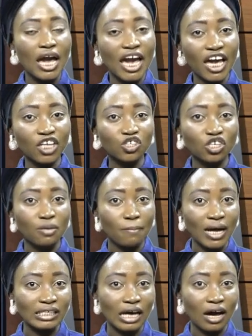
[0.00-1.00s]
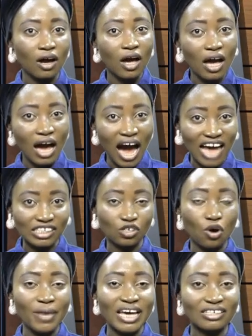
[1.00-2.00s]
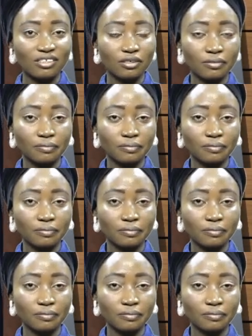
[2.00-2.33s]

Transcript: into the matter has commenced.